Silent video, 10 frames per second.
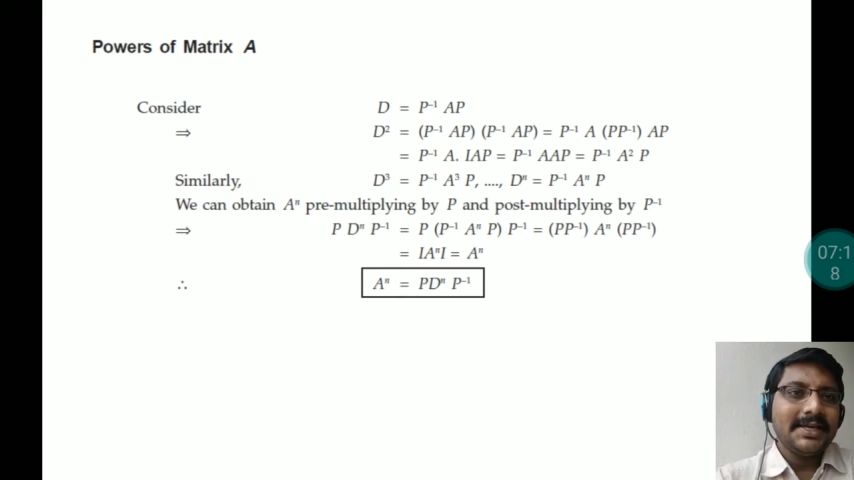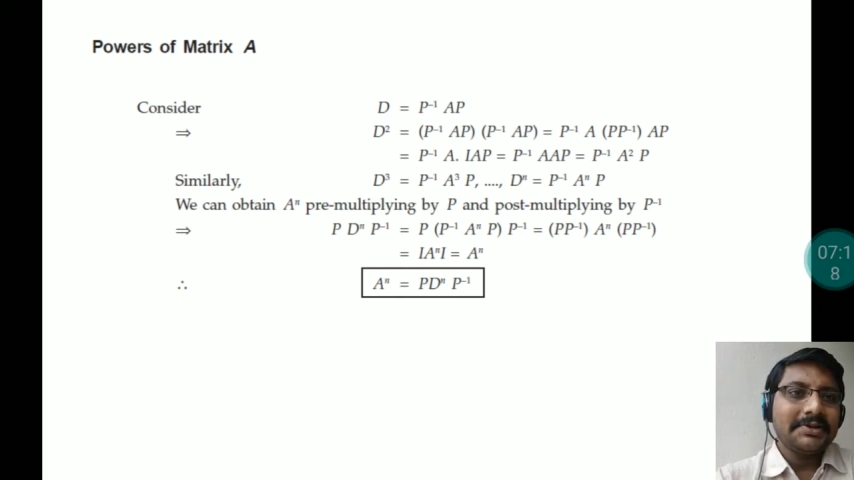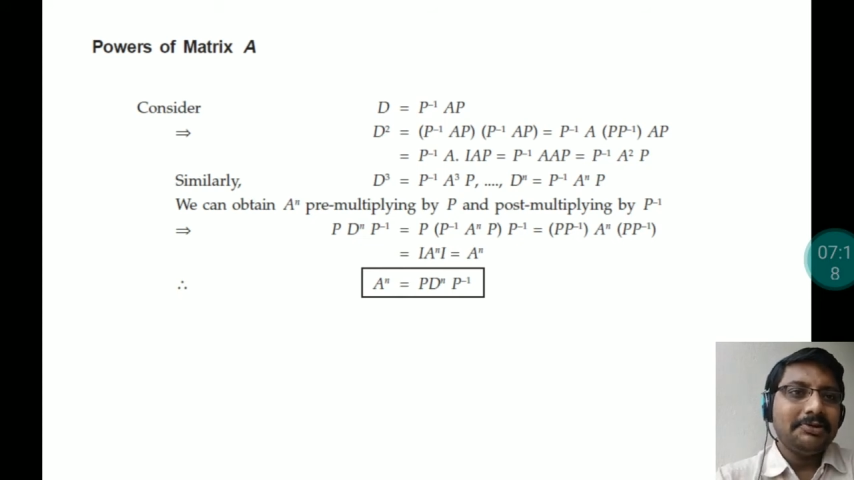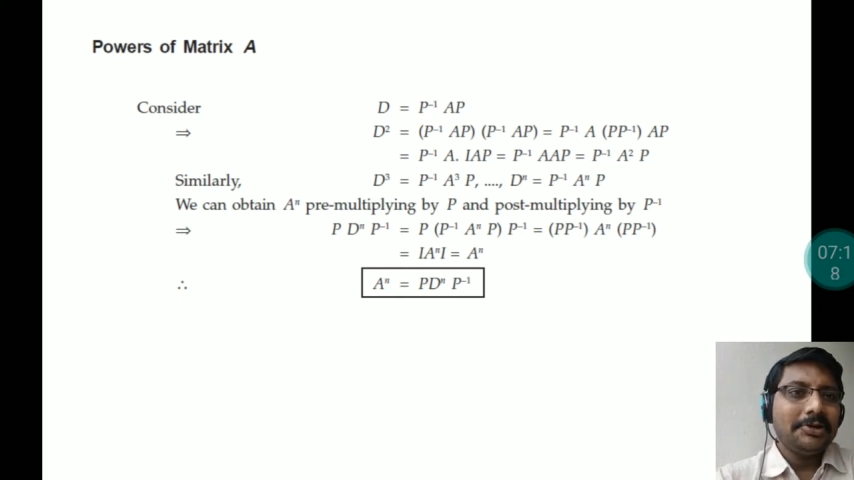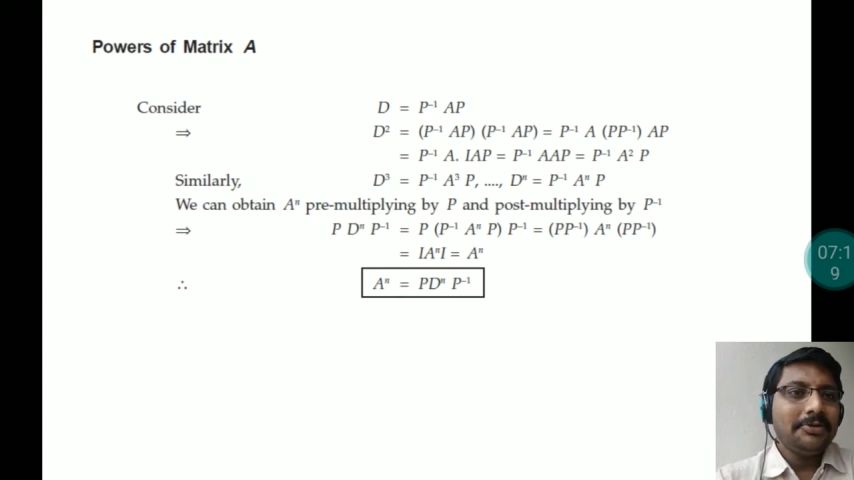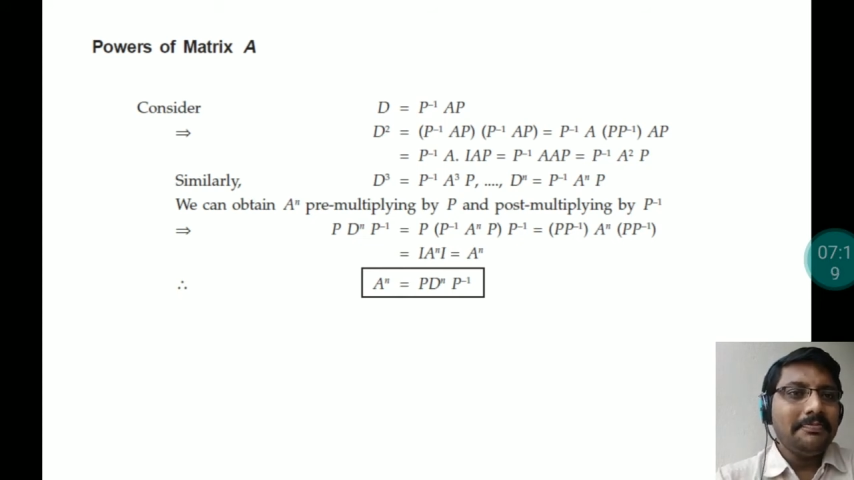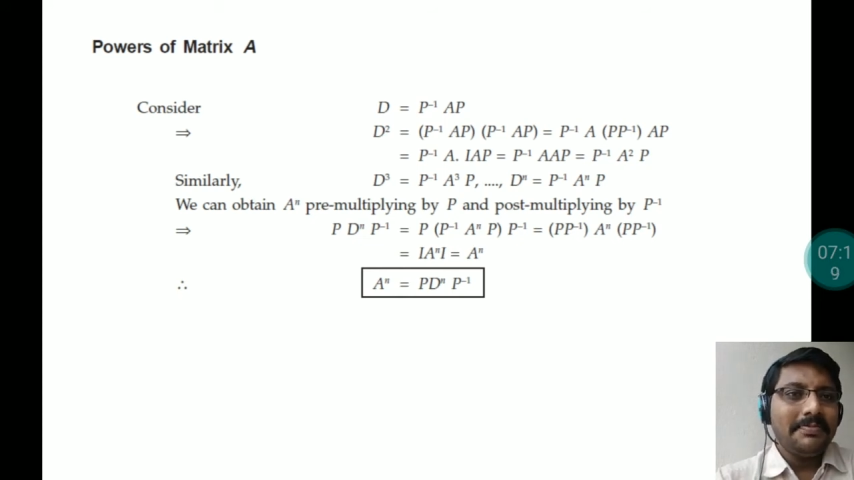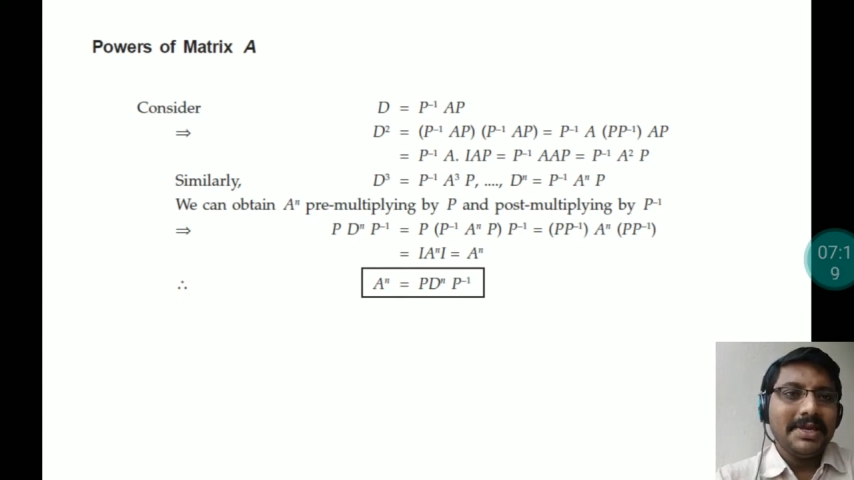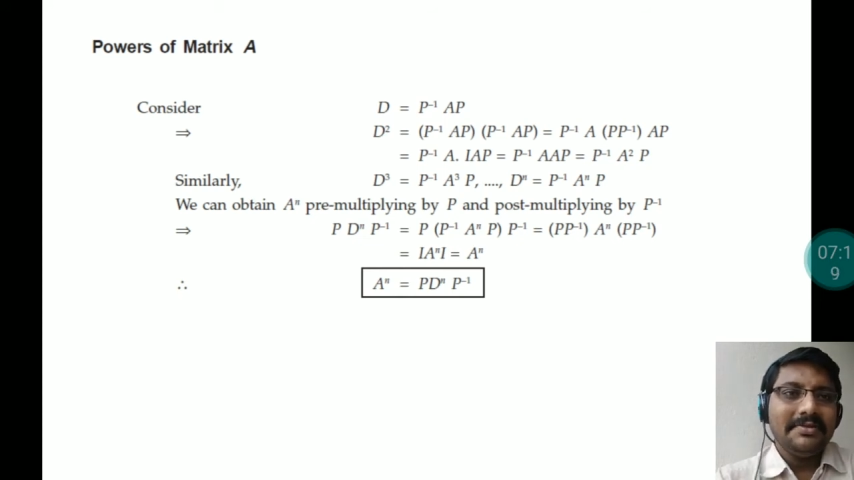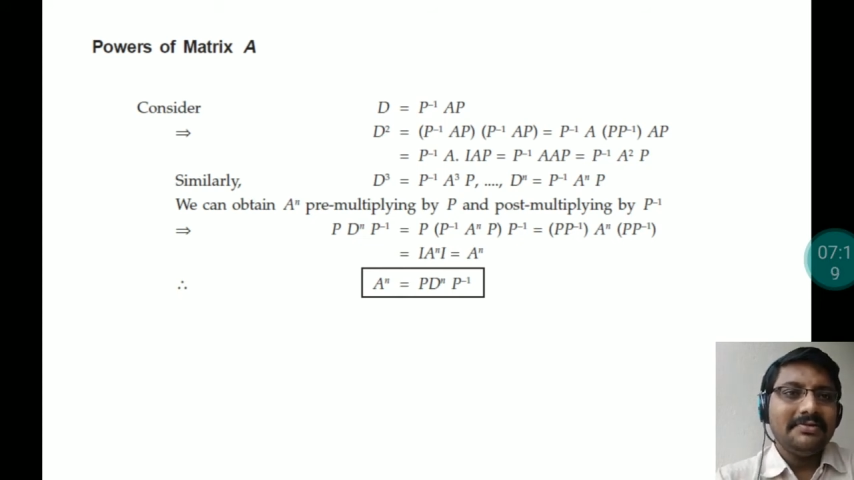equal to
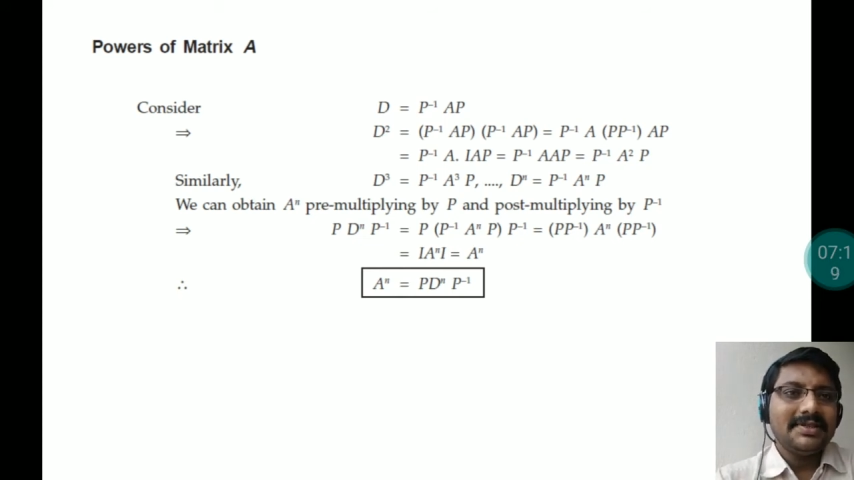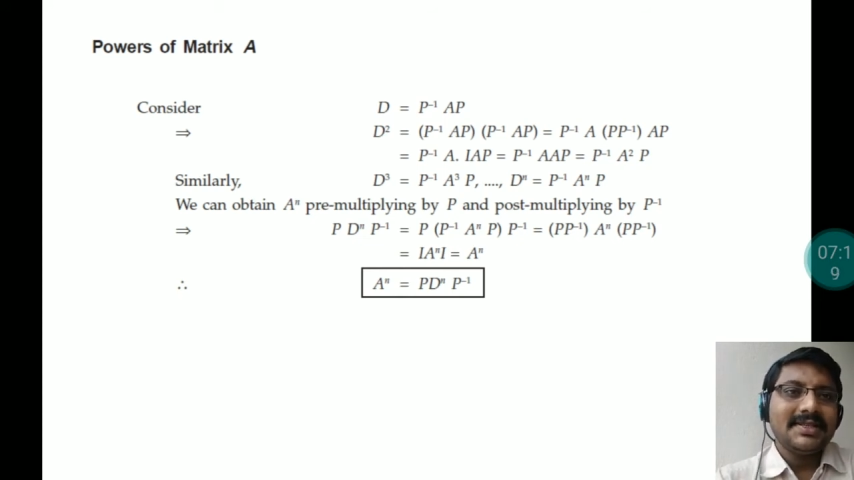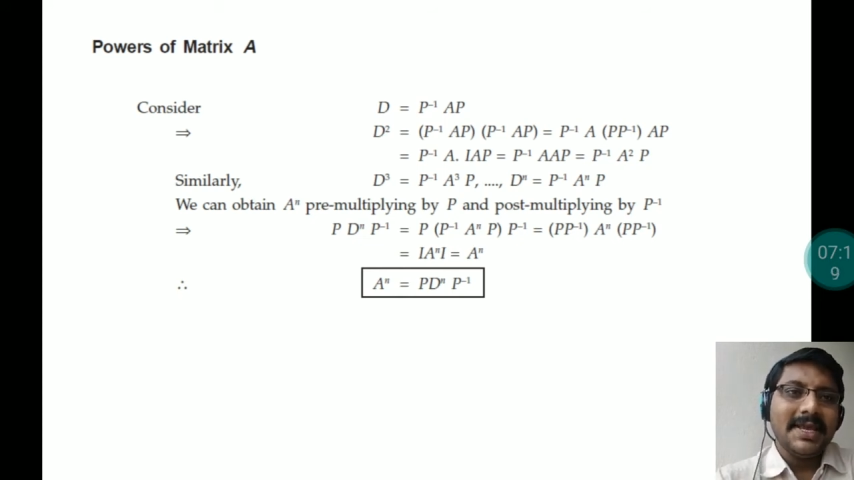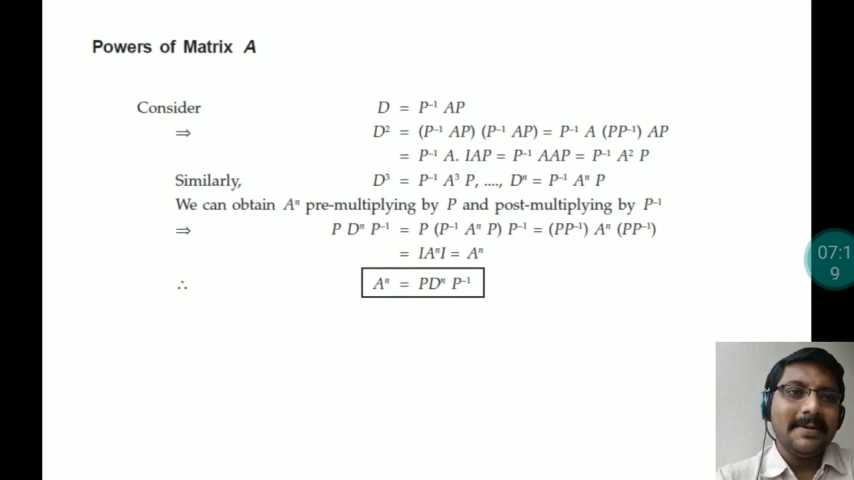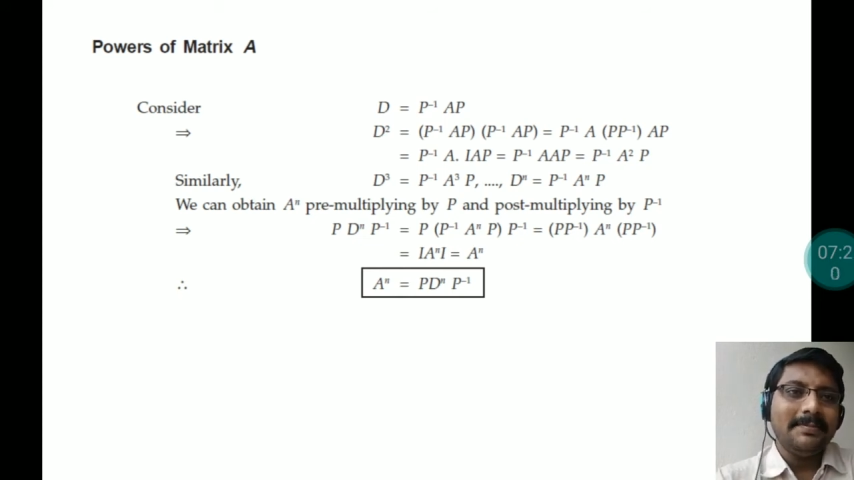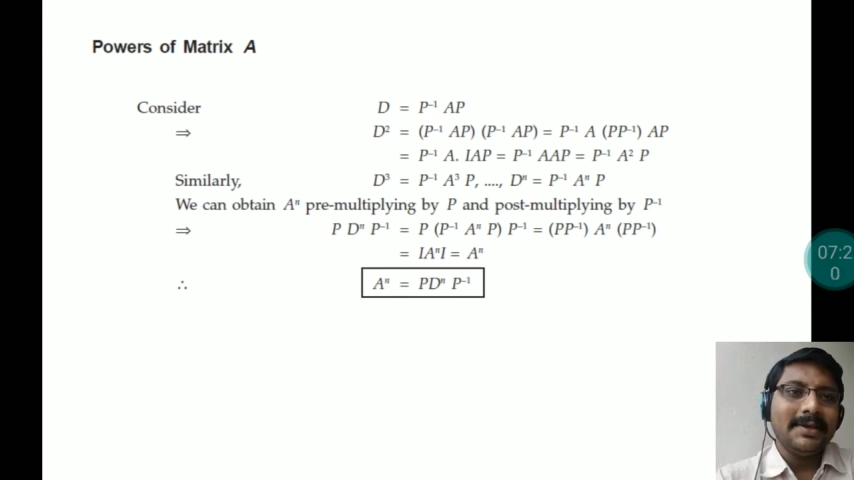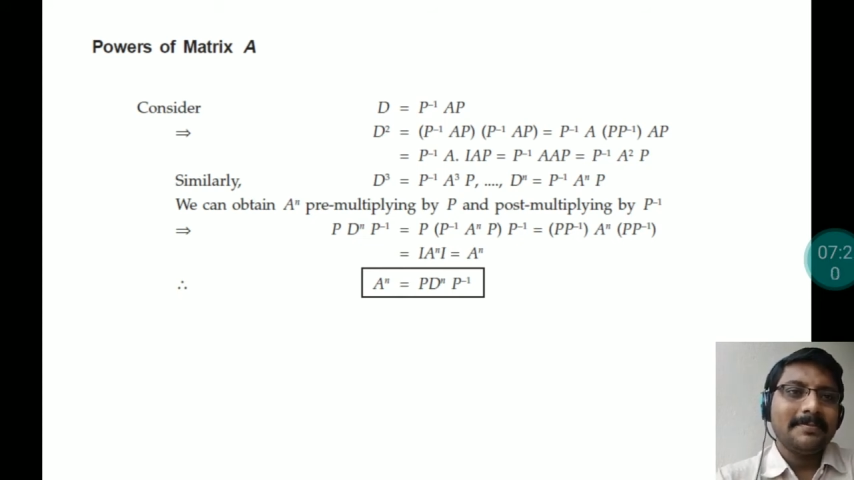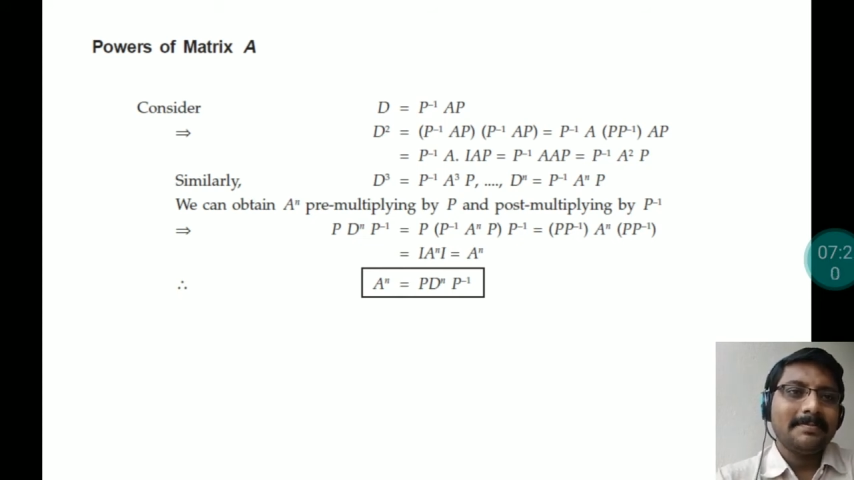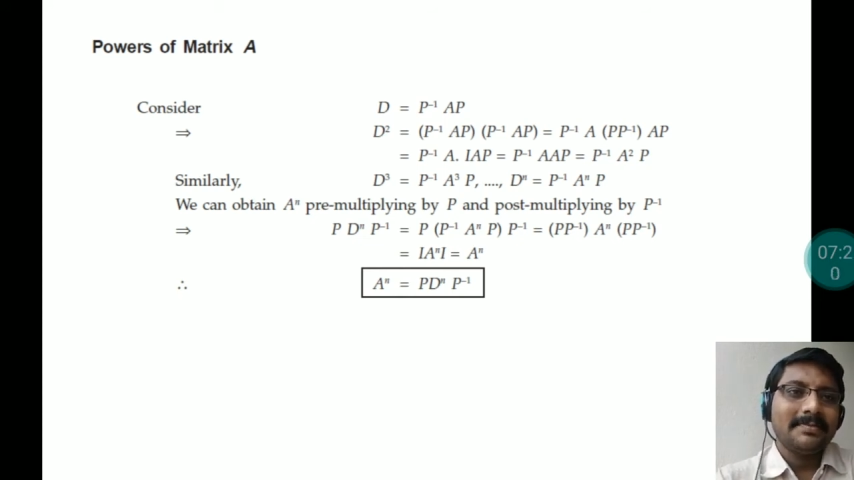P inverse AP.